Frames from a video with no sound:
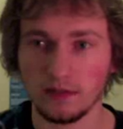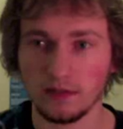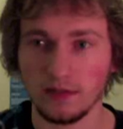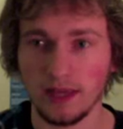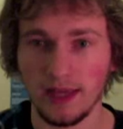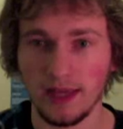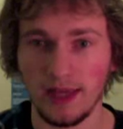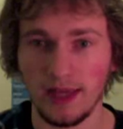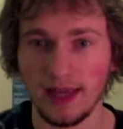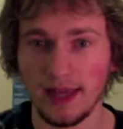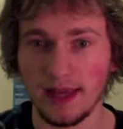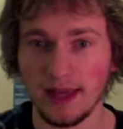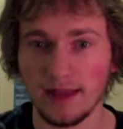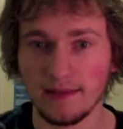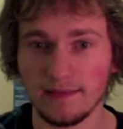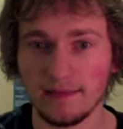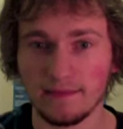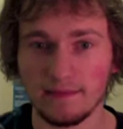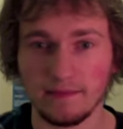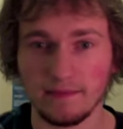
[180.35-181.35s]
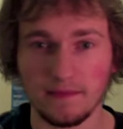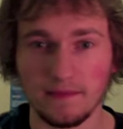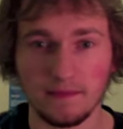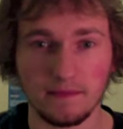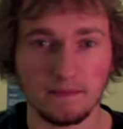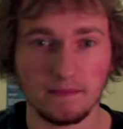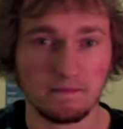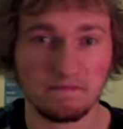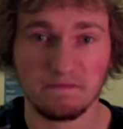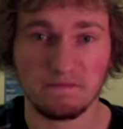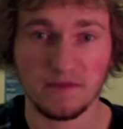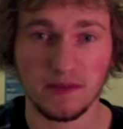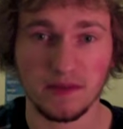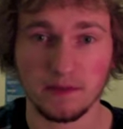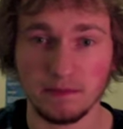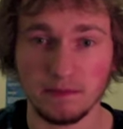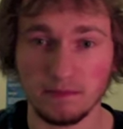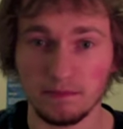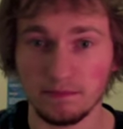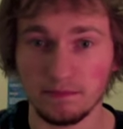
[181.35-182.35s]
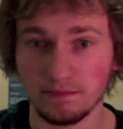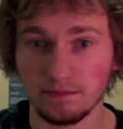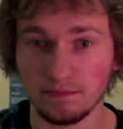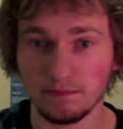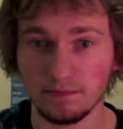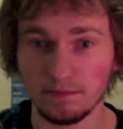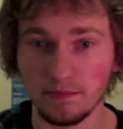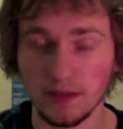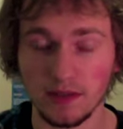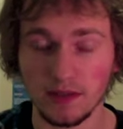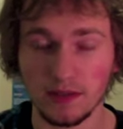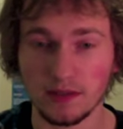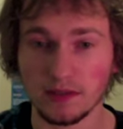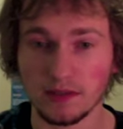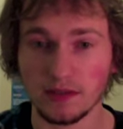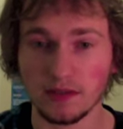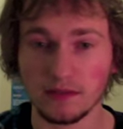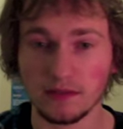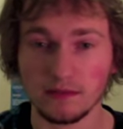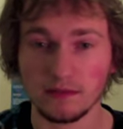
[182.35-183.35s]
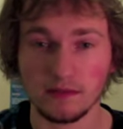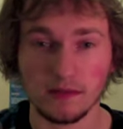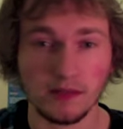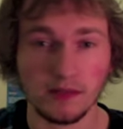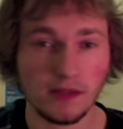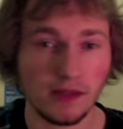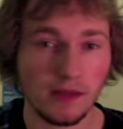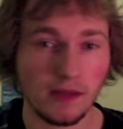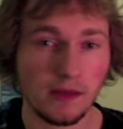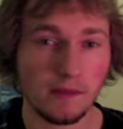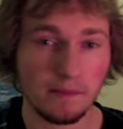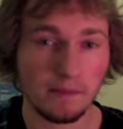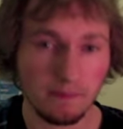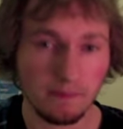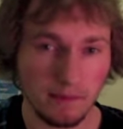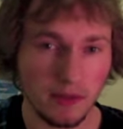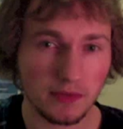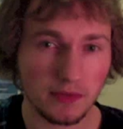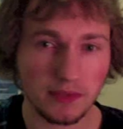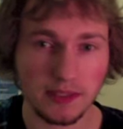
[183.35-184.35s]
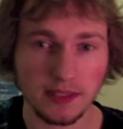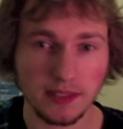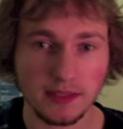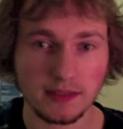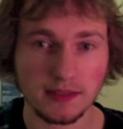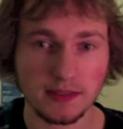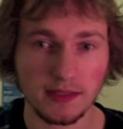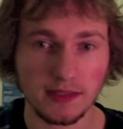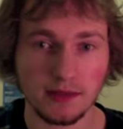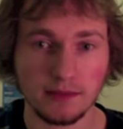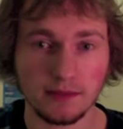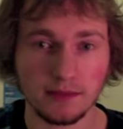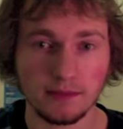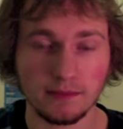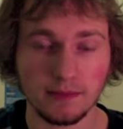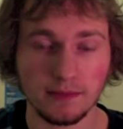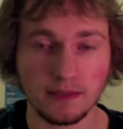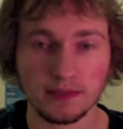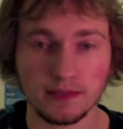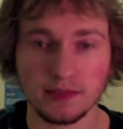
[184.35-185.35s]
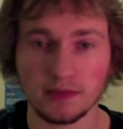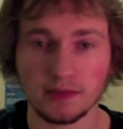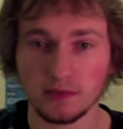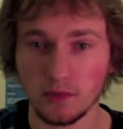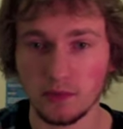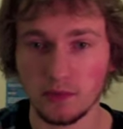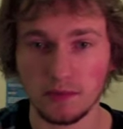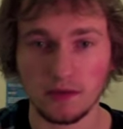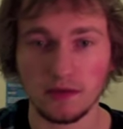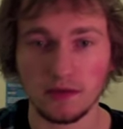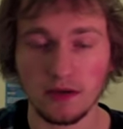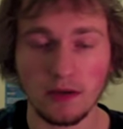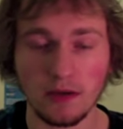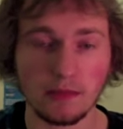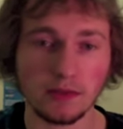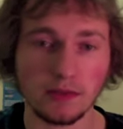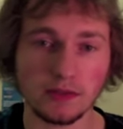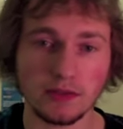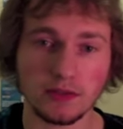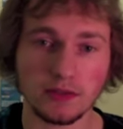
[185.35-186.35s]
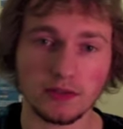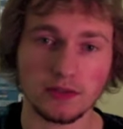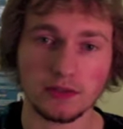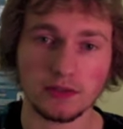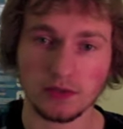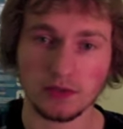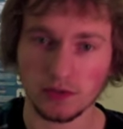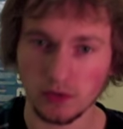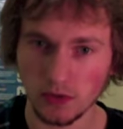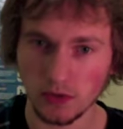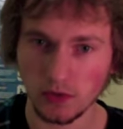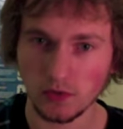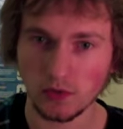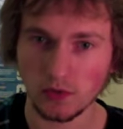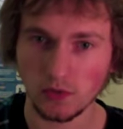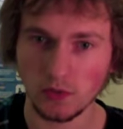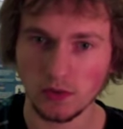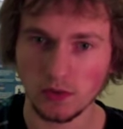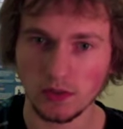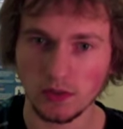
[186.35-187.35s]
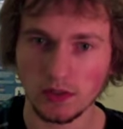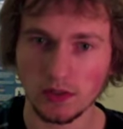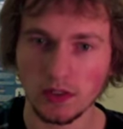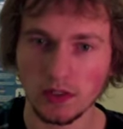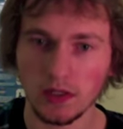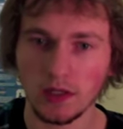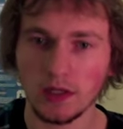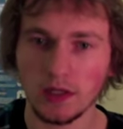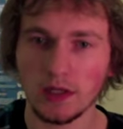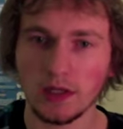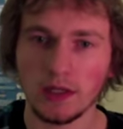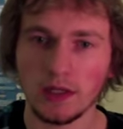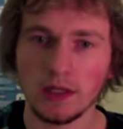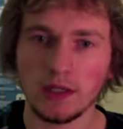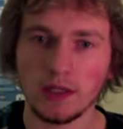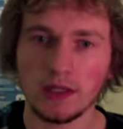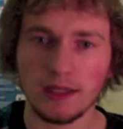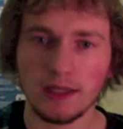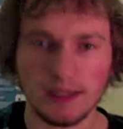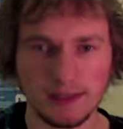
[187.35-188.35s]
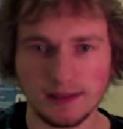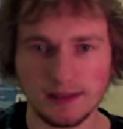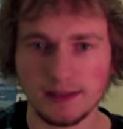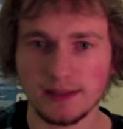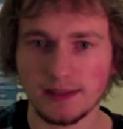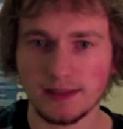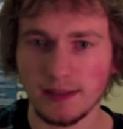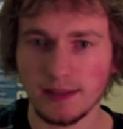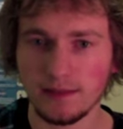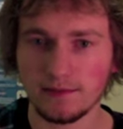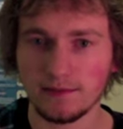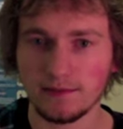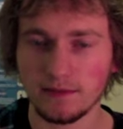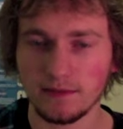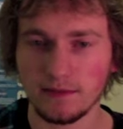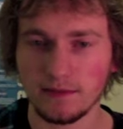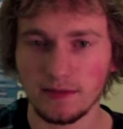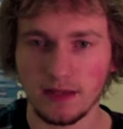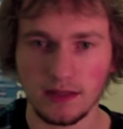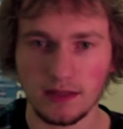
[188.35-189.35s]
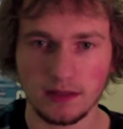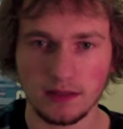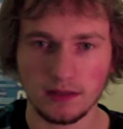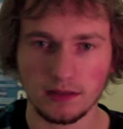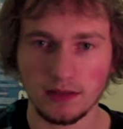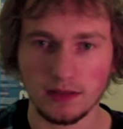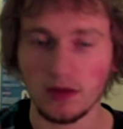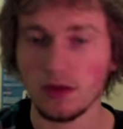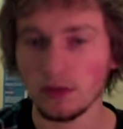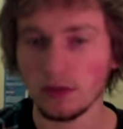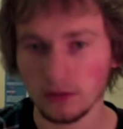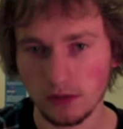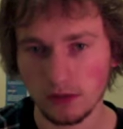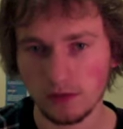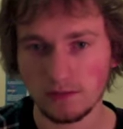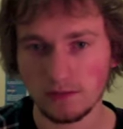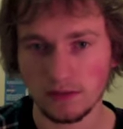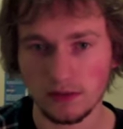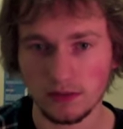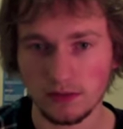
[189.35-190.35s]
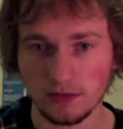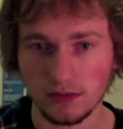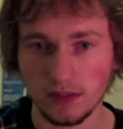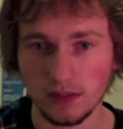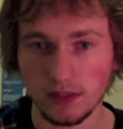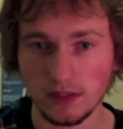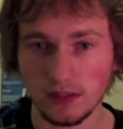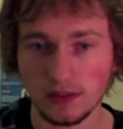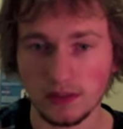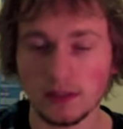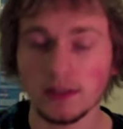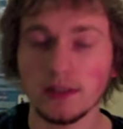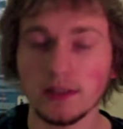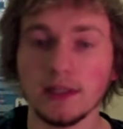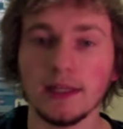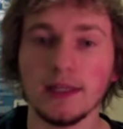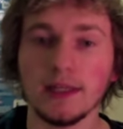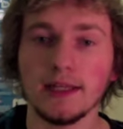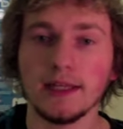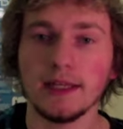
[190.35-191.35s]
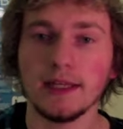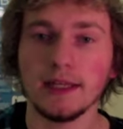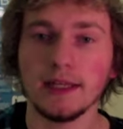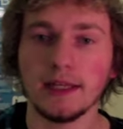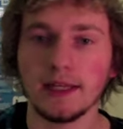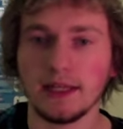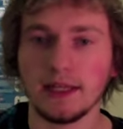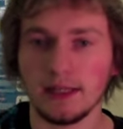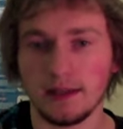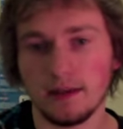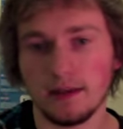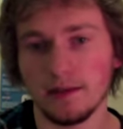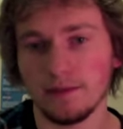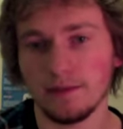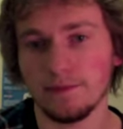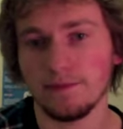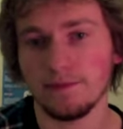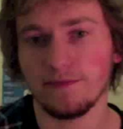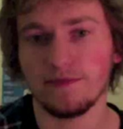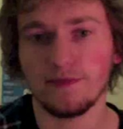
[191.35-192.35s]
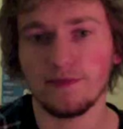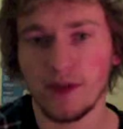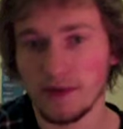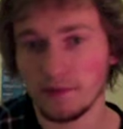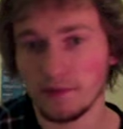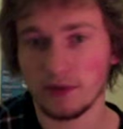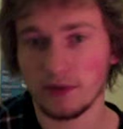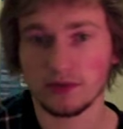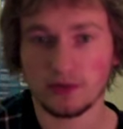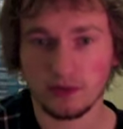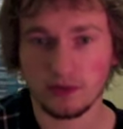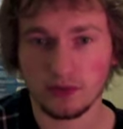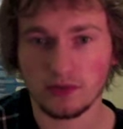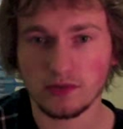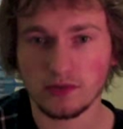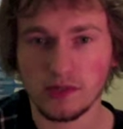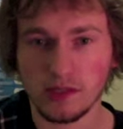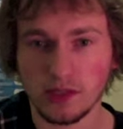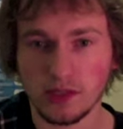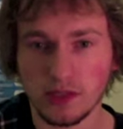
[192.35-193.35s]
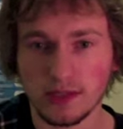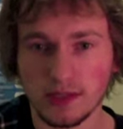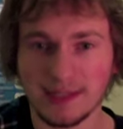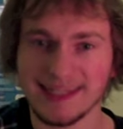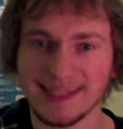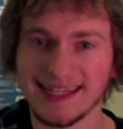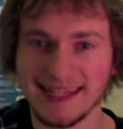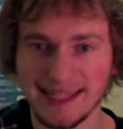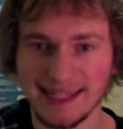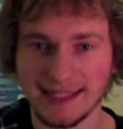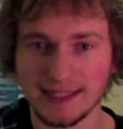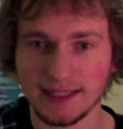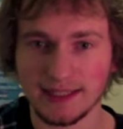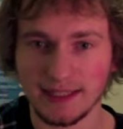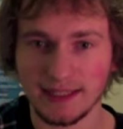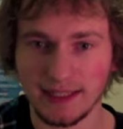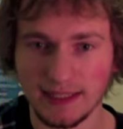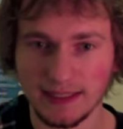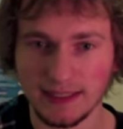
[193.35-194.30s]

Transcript: hit and murk most things now, because it's wounding normal soldiers on 2s, instant death in all toughness 3s, it can fight monstrous creatures easily.